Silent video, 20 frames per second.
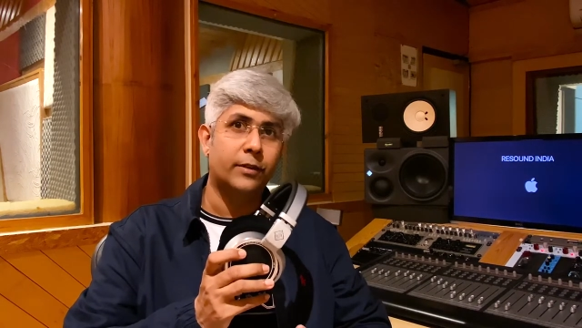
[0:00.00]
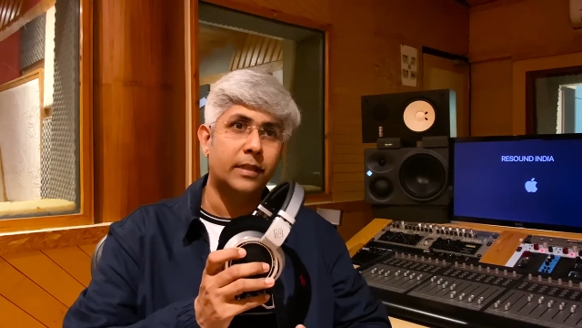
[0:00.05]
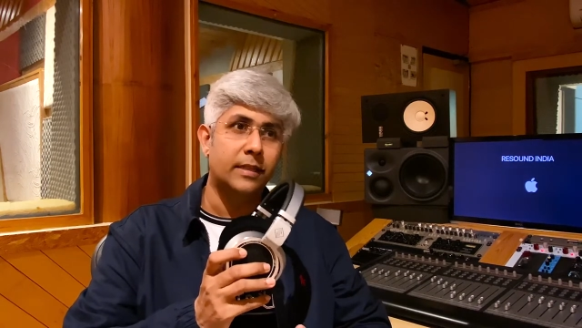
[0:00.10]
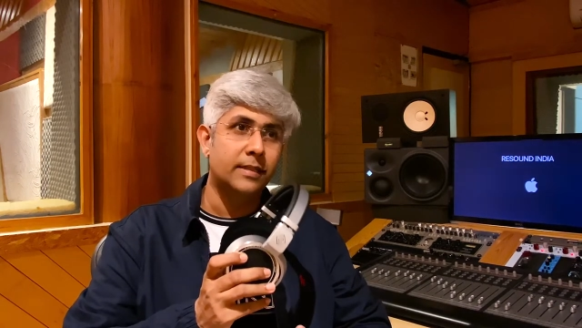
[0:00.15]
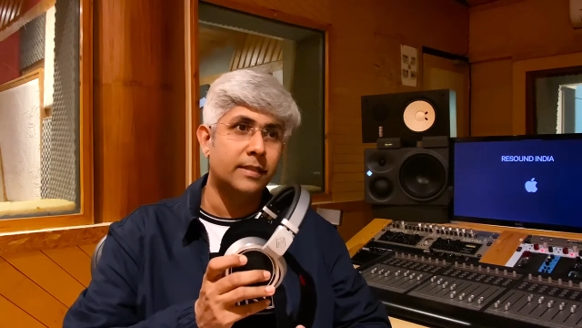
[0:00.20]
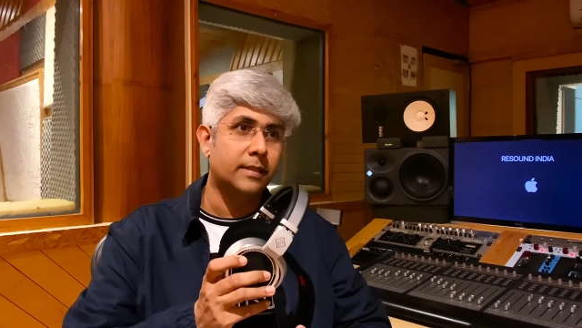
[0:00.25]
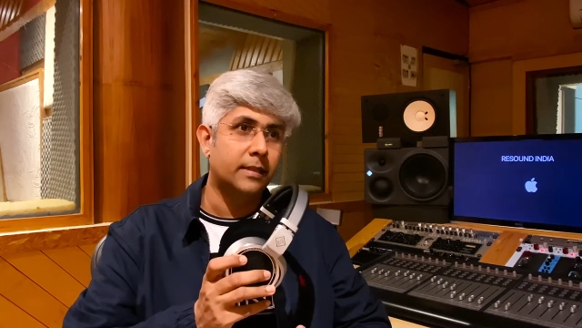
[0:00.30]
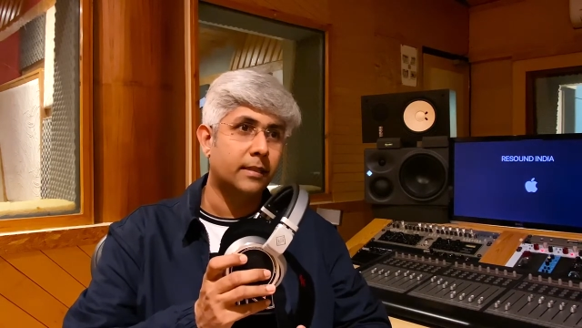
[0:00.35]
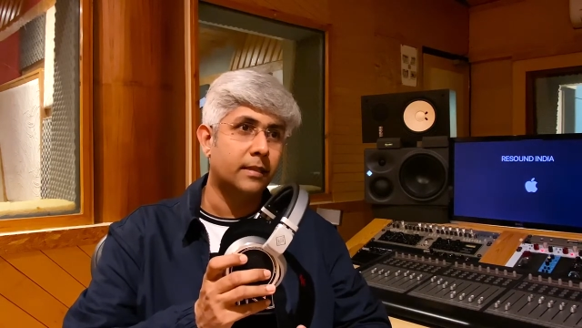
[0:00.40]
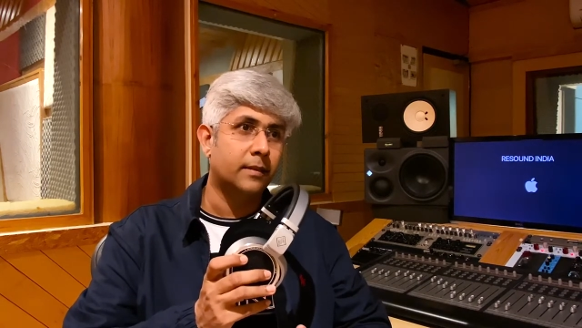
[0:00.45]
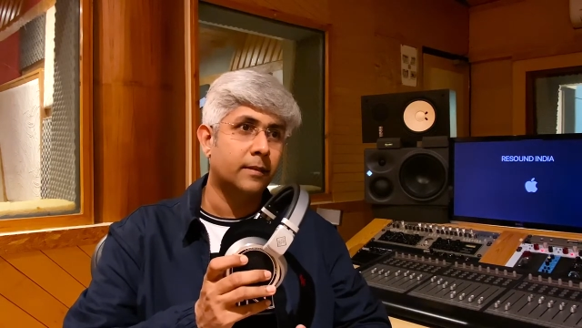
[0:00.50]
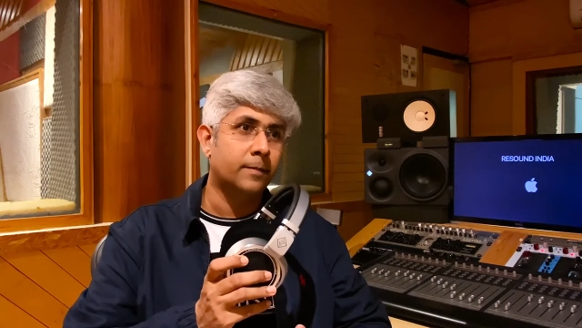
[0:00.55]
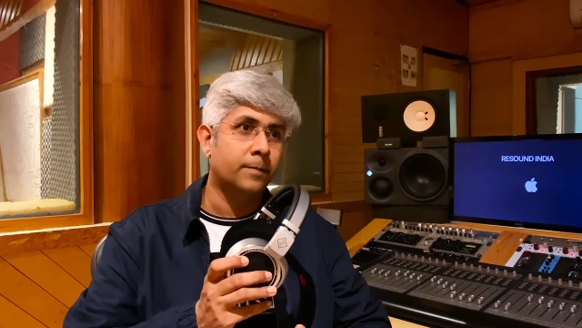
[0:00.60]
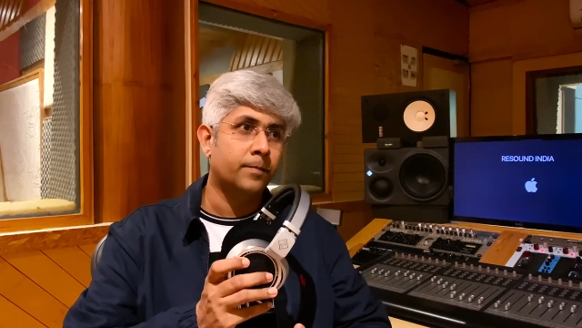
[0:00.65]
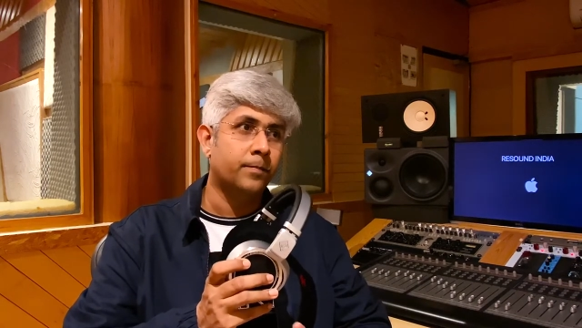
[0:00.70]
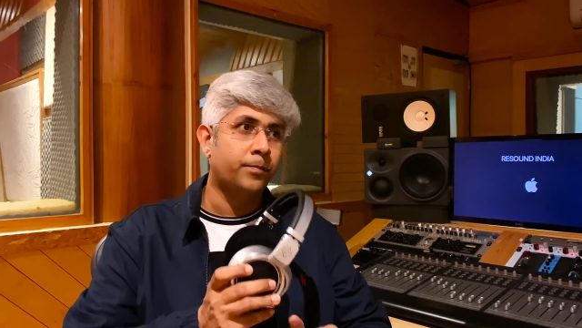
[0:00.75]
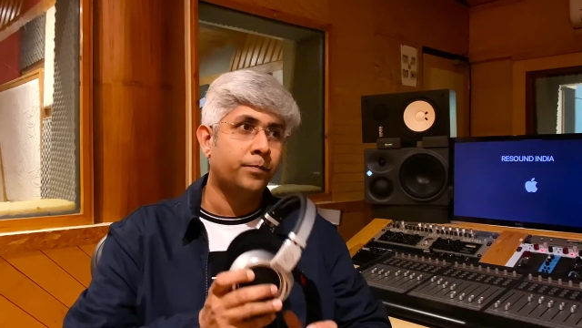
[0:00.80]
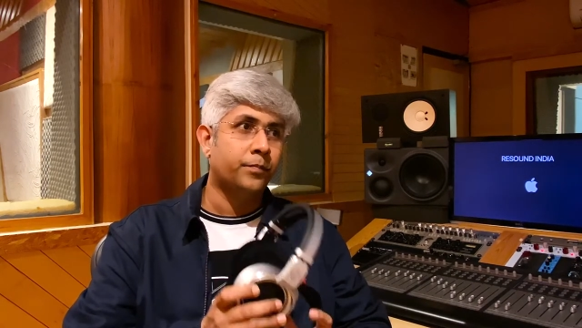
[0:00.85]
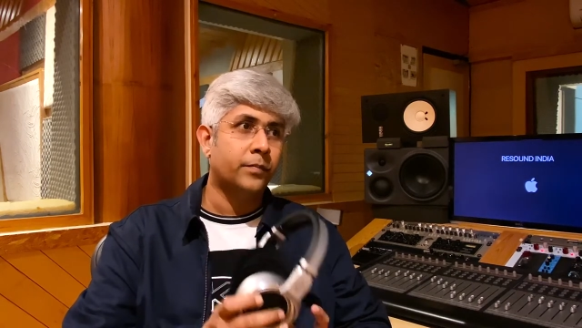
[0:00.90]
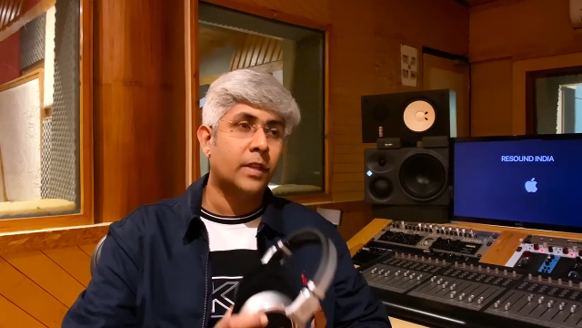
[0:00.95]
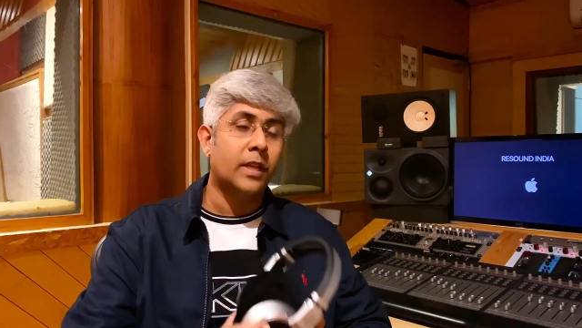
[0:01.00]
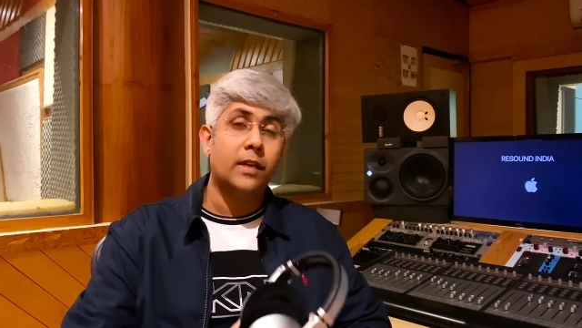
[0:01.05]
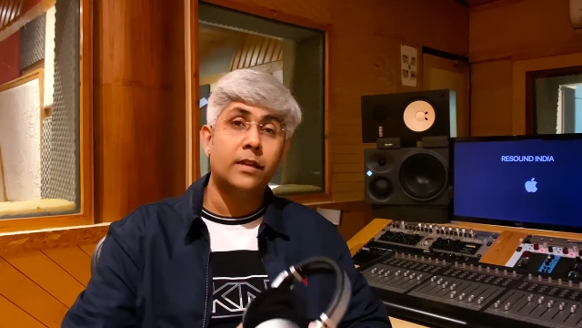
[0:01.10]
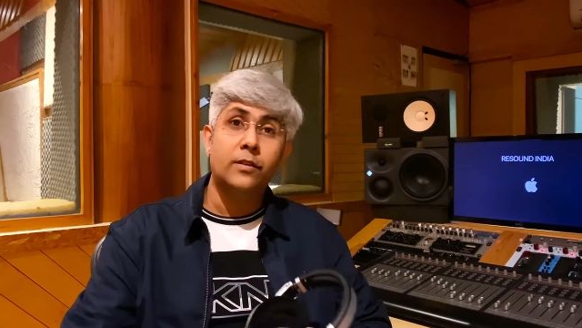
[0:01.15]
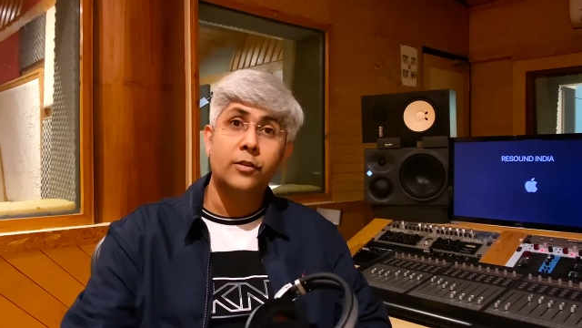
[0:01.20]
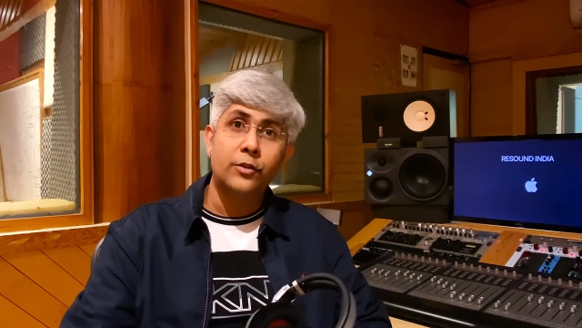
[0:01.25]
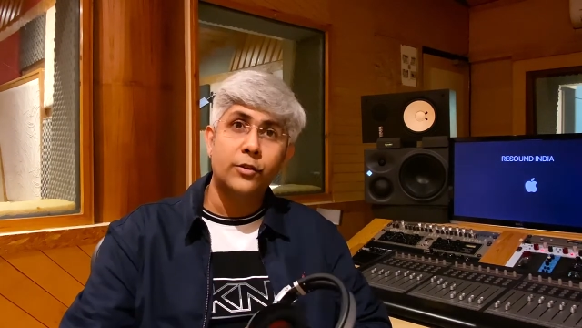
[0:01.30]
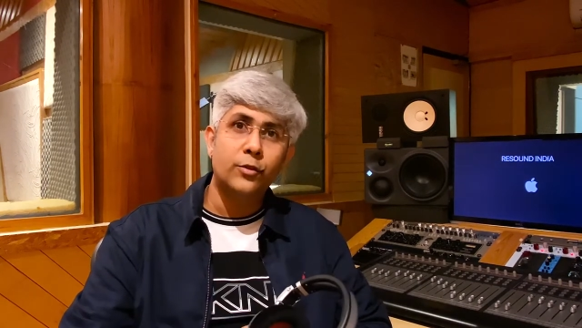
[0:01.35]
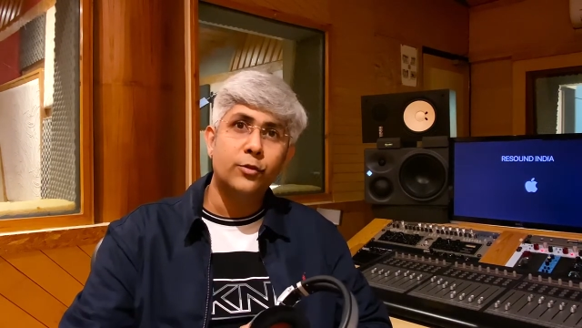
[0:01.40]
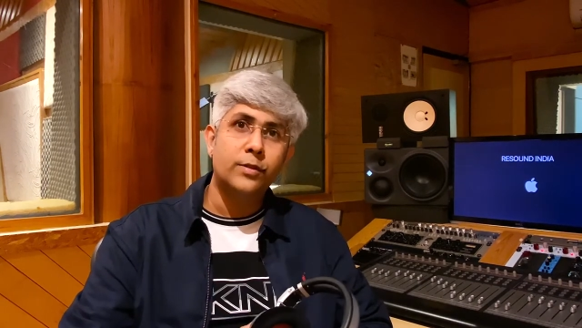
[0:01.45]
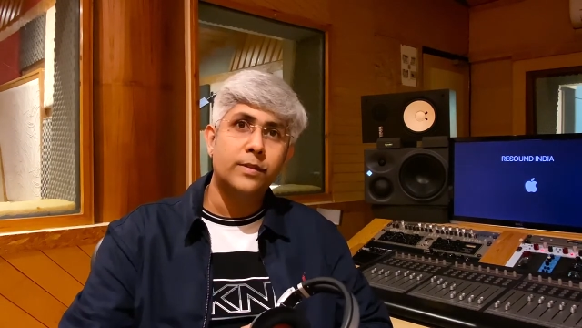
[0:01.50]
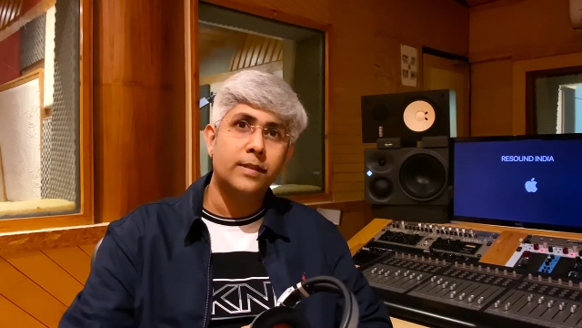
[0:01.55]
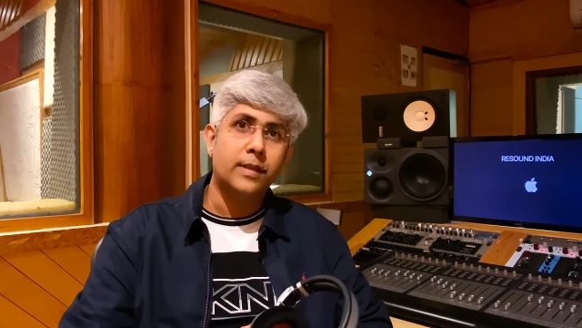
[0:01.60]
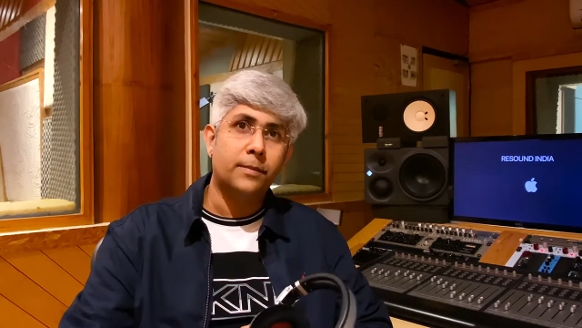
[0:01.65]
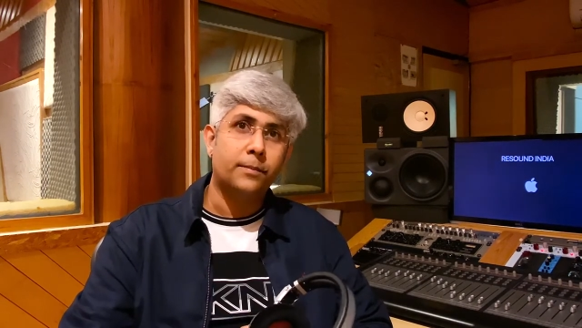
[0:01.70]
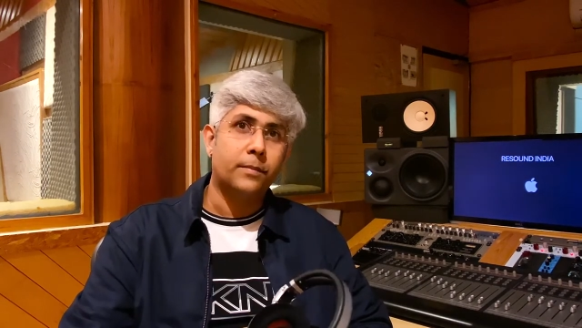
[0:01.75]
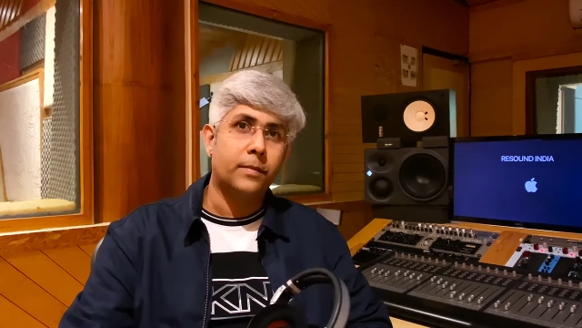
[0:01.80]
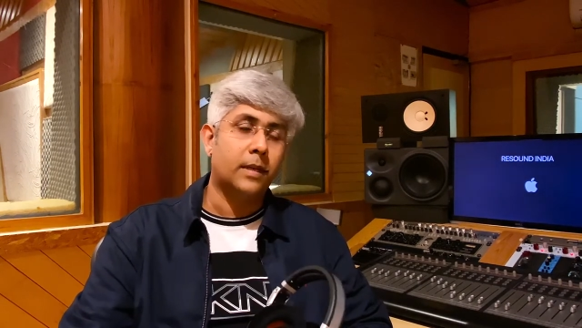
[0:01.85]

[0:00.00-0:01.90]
listen and to use them.